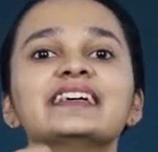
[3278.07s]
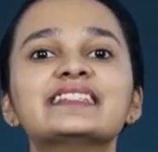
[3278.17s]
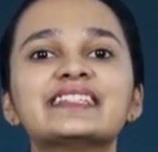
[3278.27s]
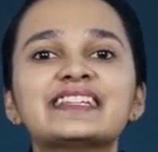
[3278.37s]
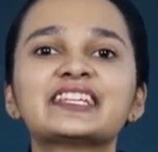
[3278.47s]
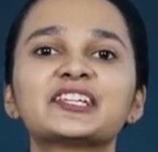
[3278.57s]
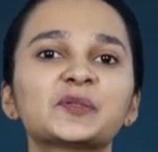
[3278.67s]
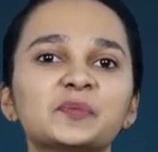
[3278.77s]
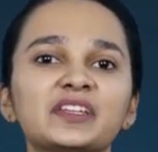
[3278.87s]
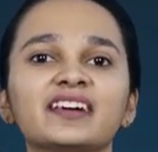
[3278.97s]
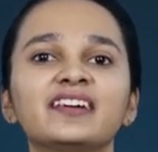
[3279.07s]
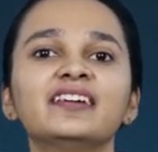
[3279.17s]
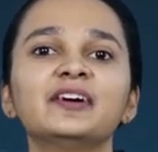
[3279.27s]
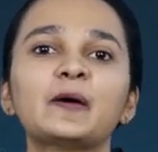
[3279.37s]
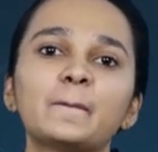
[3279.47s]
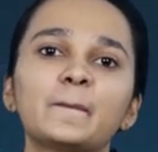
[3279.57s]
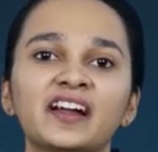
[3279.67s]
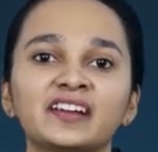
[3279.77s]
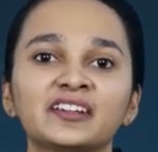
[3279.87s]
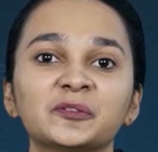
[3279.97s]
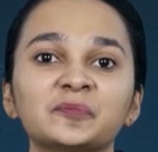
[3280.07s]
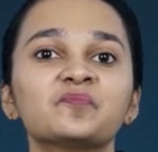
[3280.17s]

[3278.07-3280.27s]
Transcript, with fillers: ceasing to be a partner.